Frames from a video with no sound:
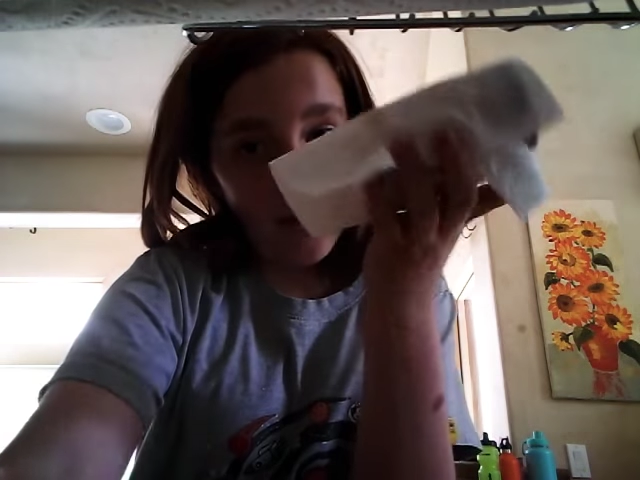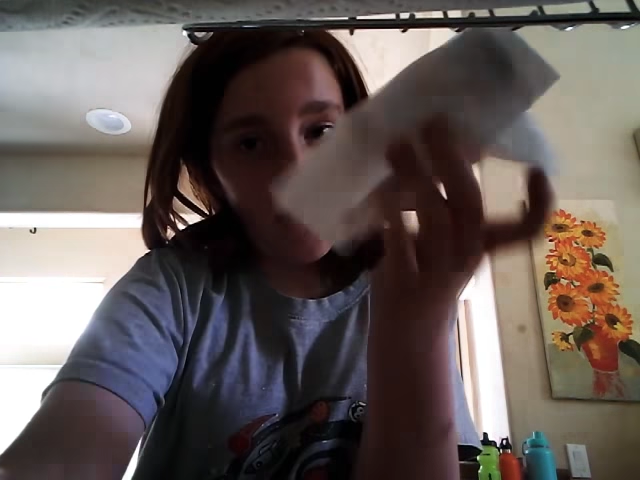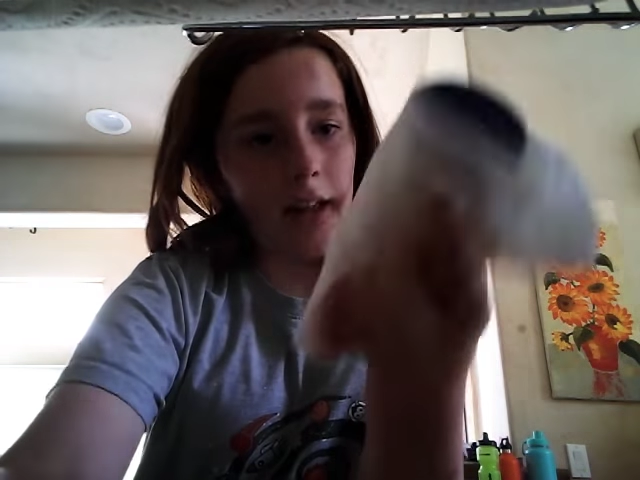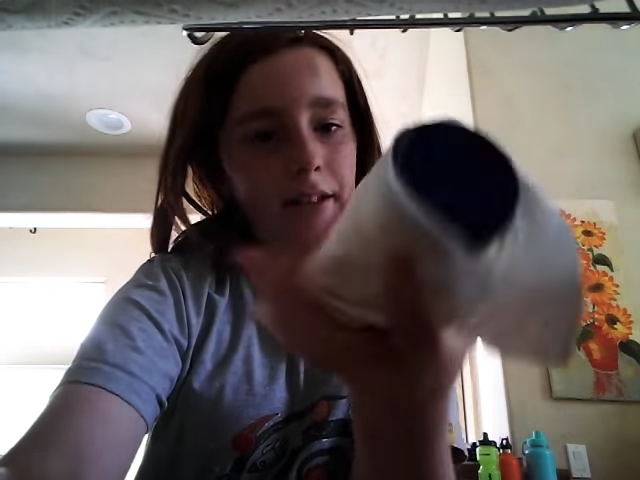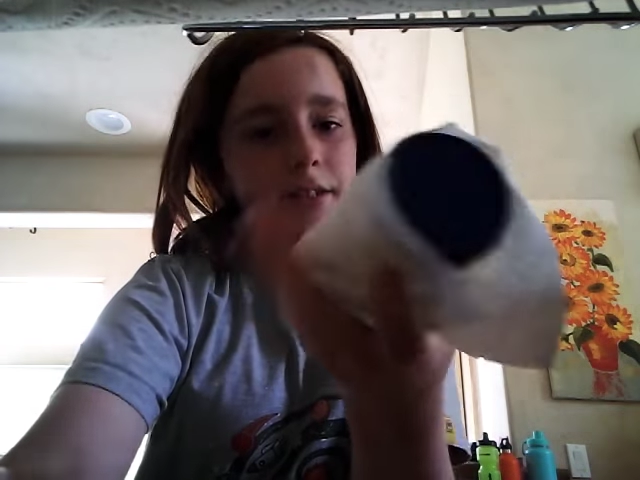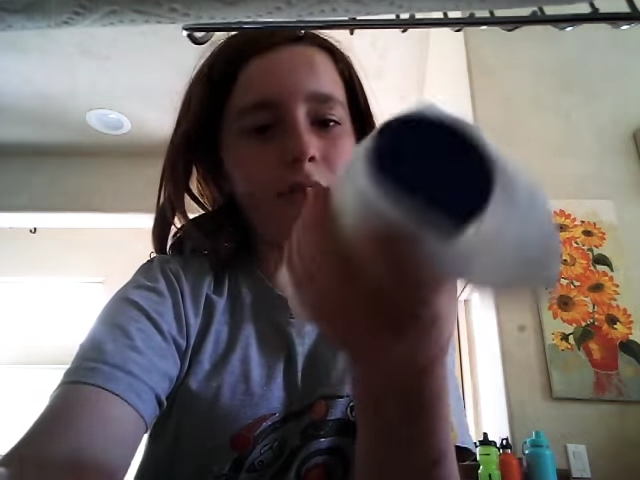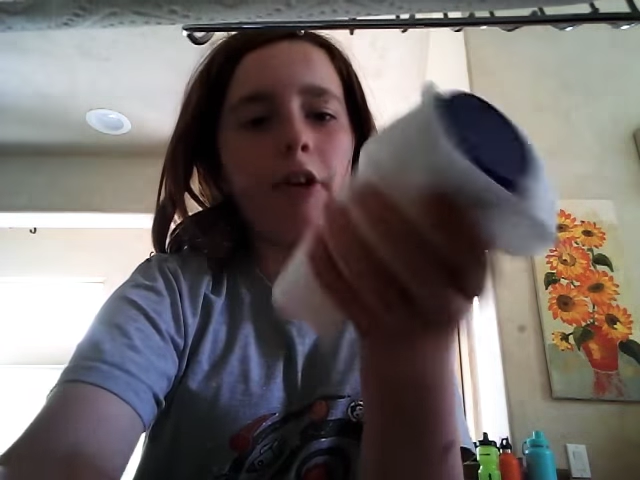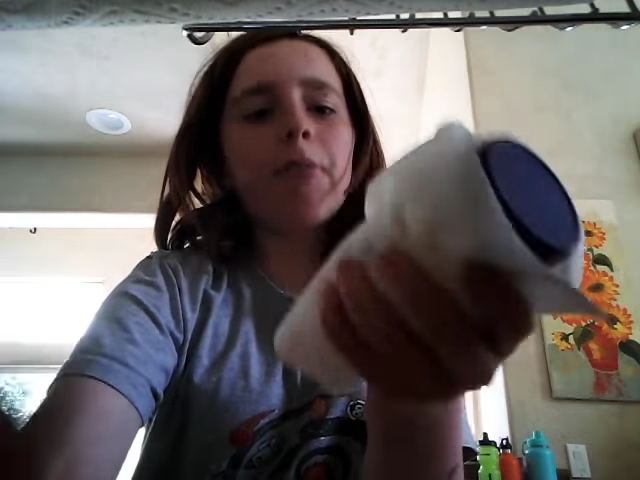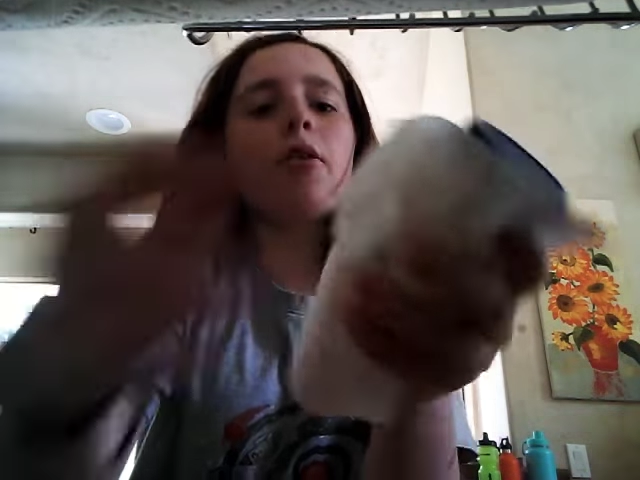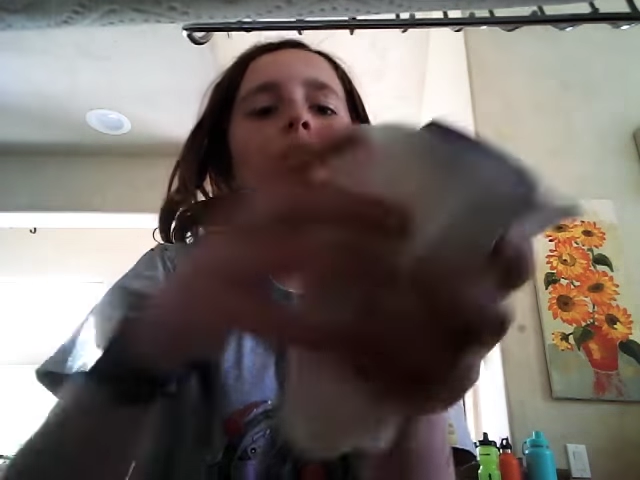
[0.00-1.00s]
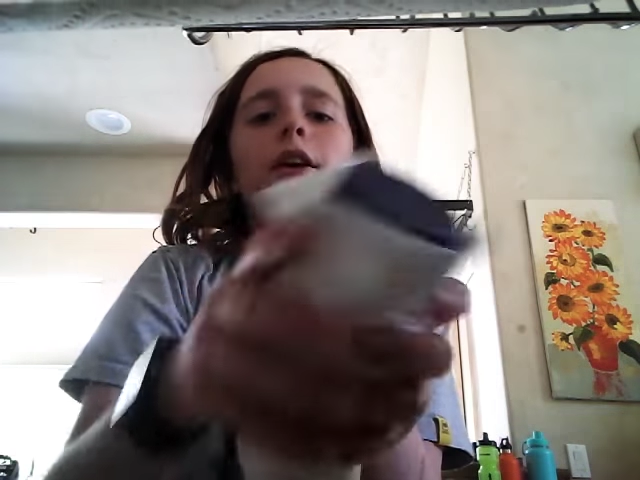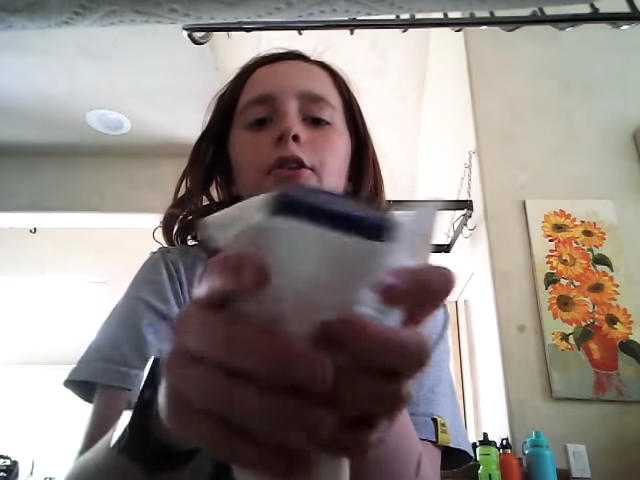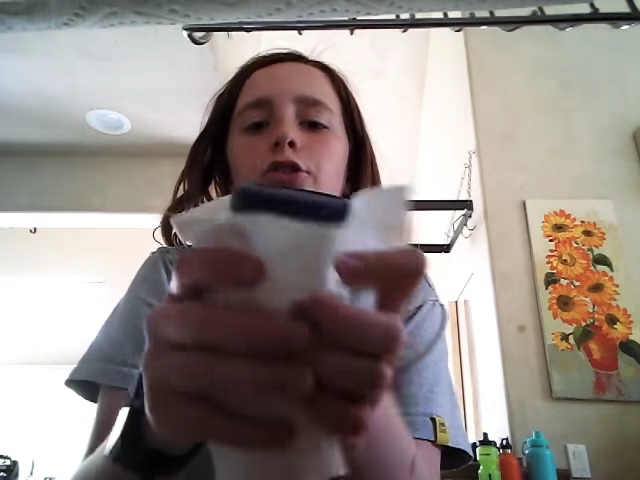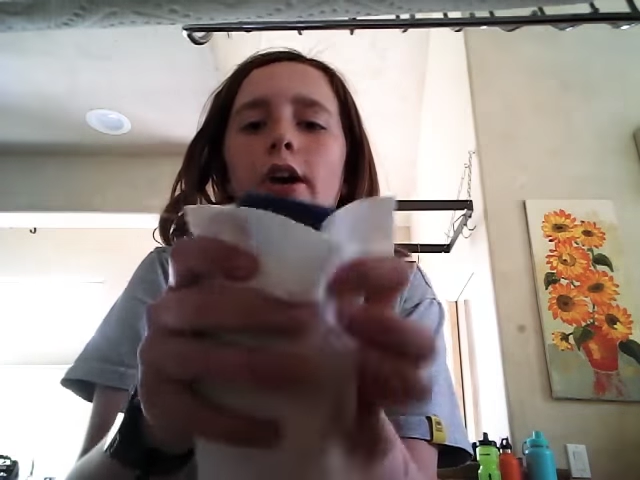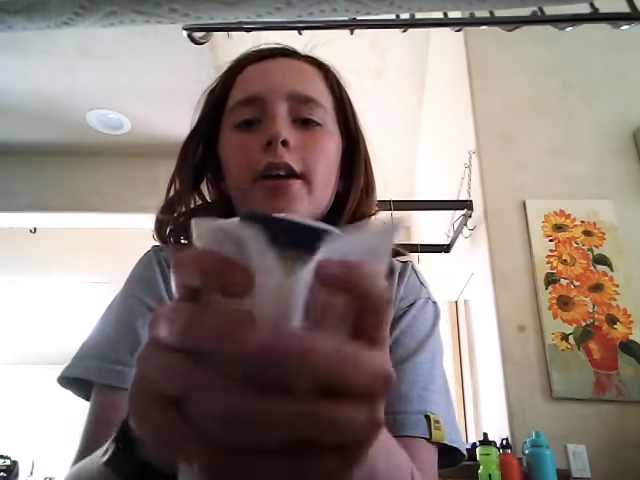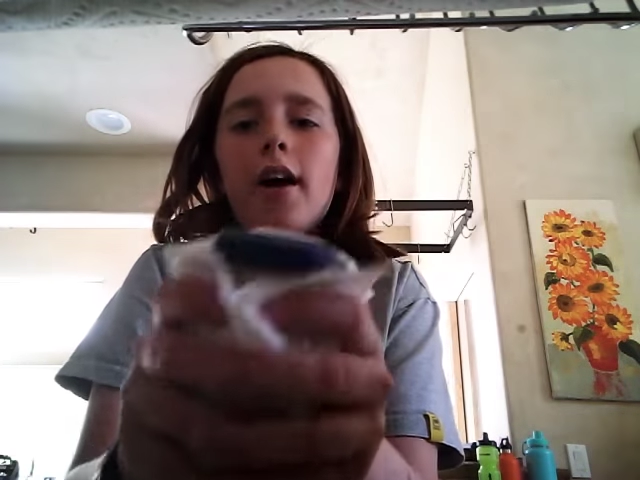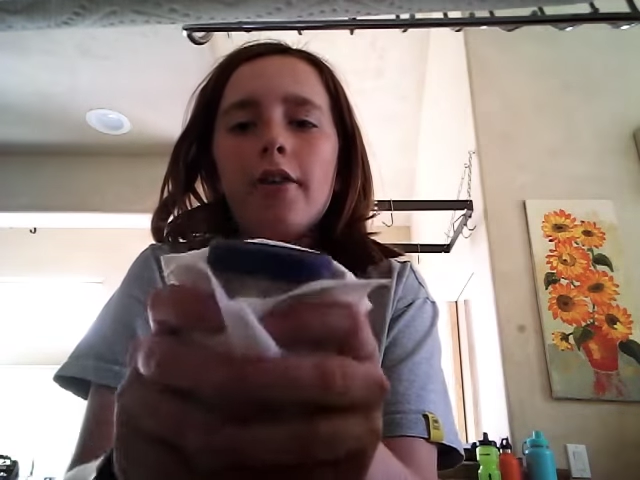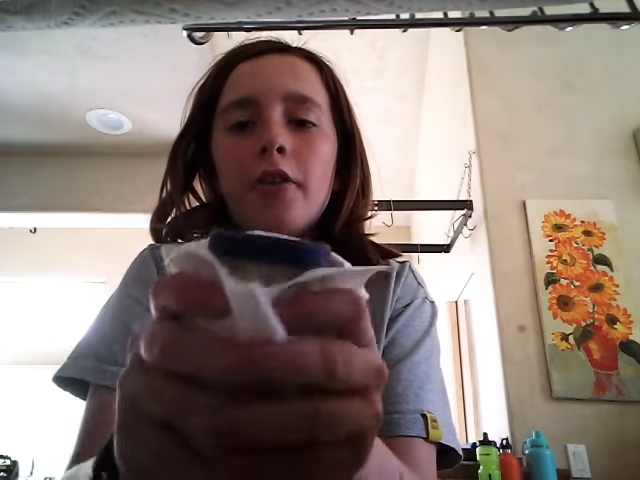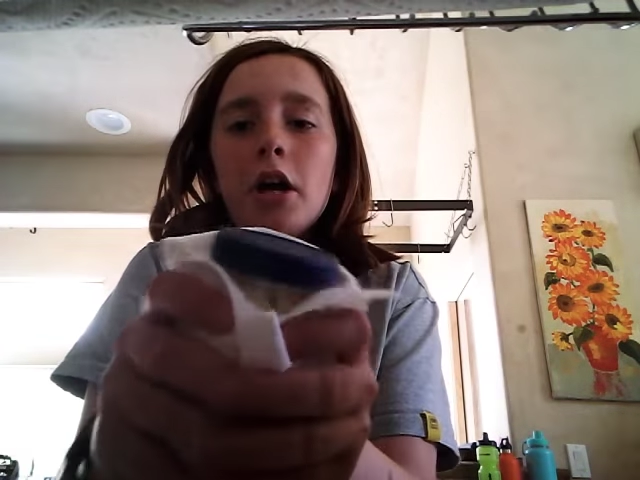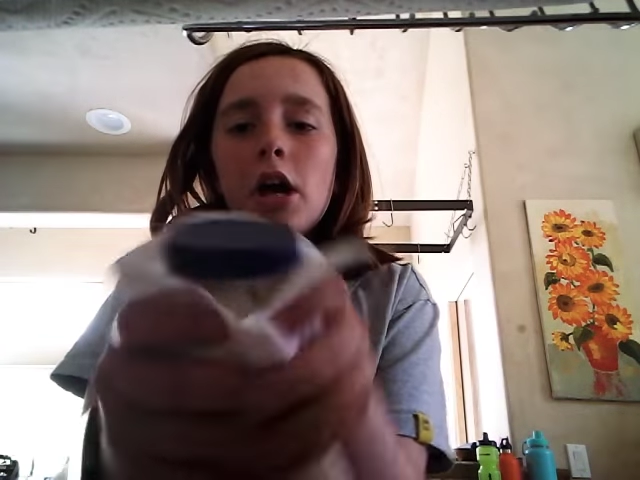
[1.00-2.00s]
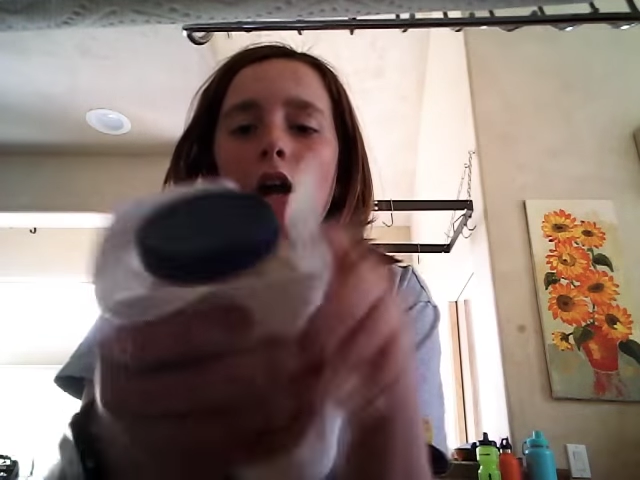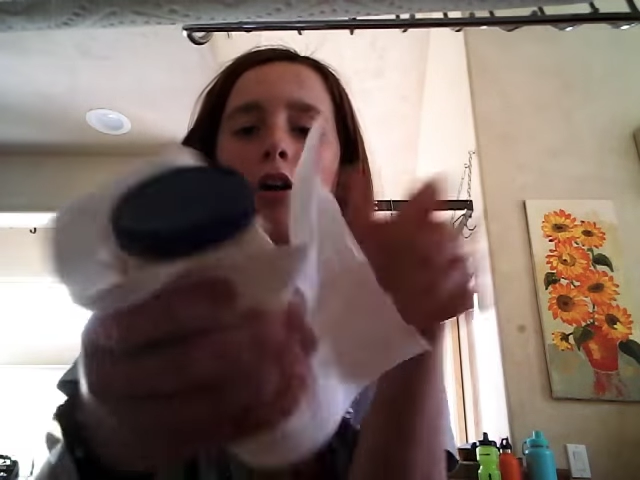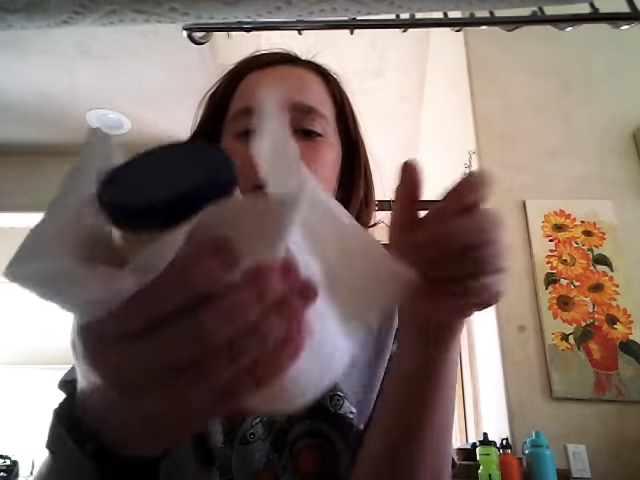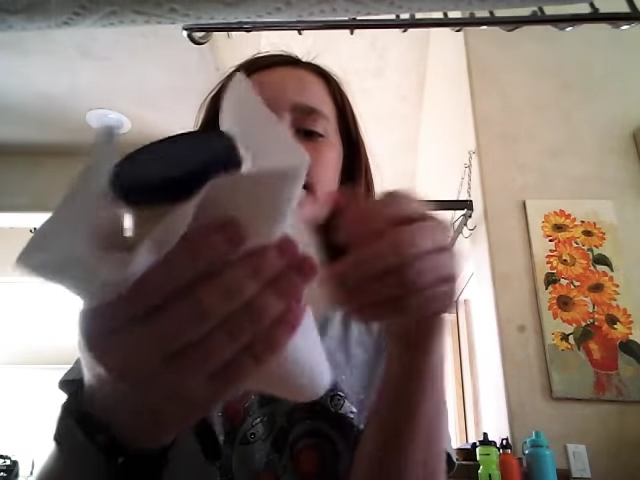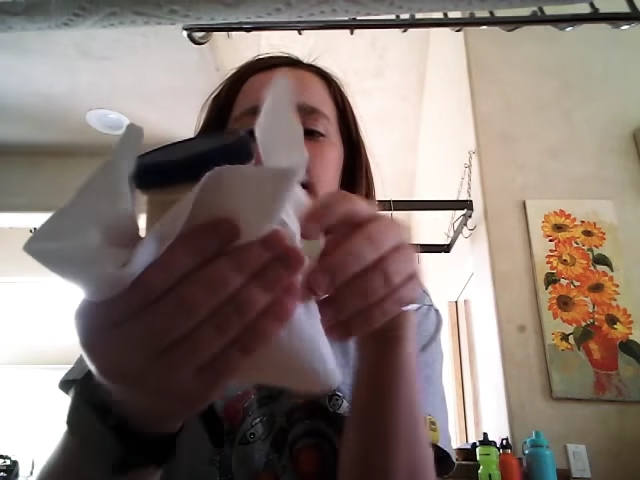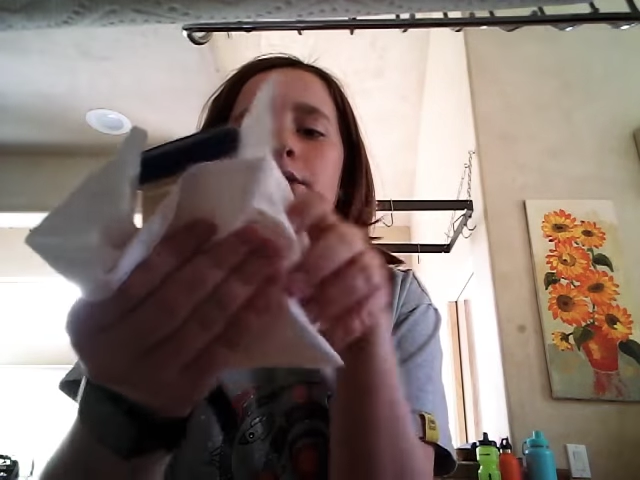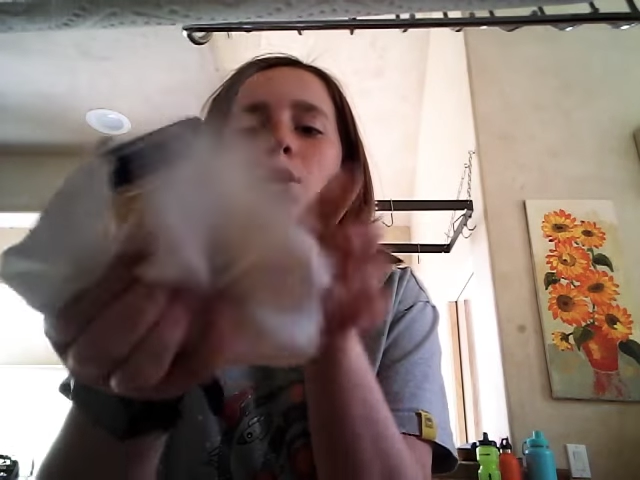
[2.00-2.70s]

Okay, it's very important that you dry it off, or else it